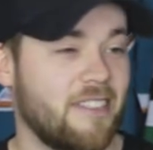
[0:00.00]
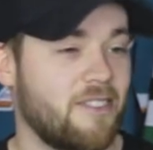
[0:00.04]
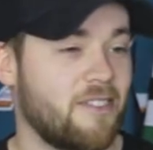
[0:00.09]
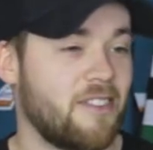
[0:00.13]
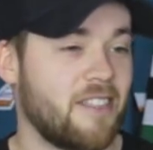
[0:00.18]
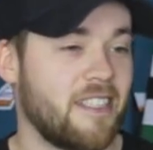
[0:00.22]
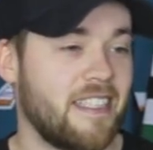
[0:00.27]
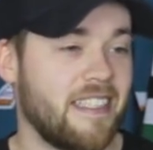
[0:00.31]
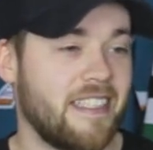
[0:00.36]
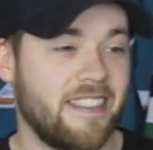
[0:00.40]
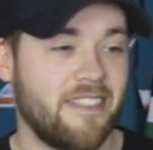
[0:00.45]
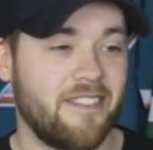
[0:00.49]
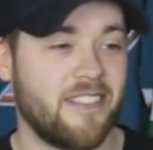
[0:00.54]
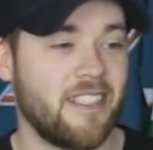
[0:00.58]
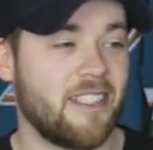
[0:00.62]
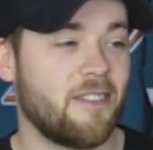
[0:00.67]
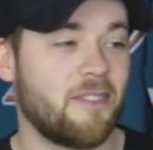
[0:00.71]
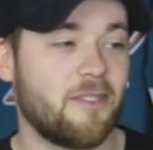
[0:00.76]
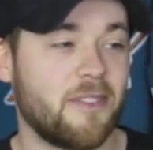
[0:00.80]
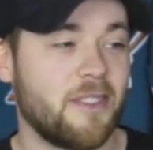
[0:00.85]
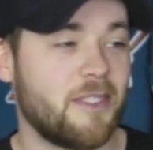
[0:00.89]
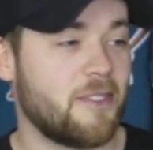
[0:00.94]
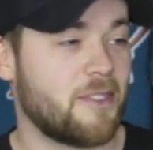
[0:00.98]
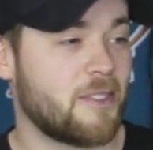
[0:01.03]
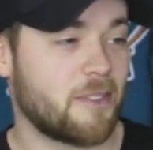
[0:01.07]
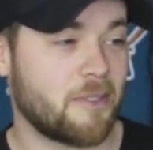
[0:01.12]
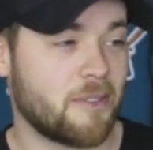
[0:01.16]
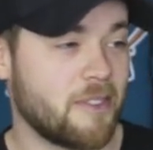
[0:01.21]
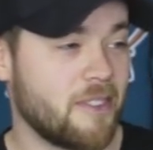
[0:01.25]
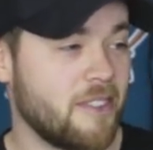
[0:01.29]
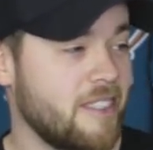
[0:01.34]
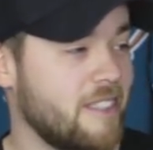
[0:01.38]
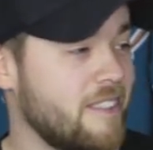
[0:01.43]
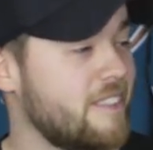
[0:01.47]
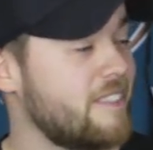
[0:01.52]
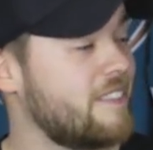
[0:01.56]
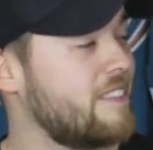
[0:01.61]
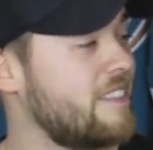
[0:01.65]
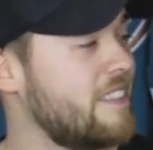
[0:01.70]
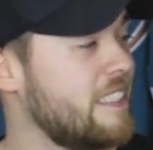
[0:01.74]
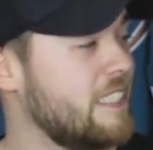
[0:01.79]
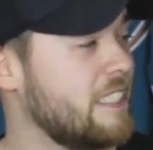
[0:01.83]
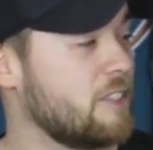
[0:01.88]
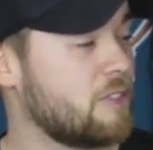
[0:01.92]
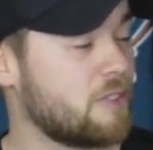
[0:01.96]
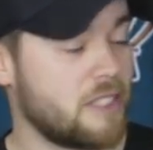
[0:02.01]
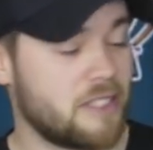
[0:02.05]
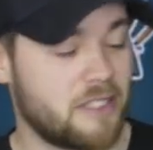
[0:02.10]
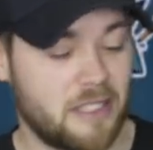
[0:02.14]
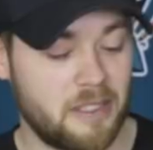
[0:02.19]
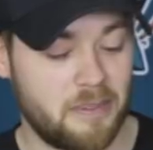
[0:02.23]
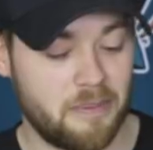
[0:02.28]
I don't think any of the other videos are really that interesting.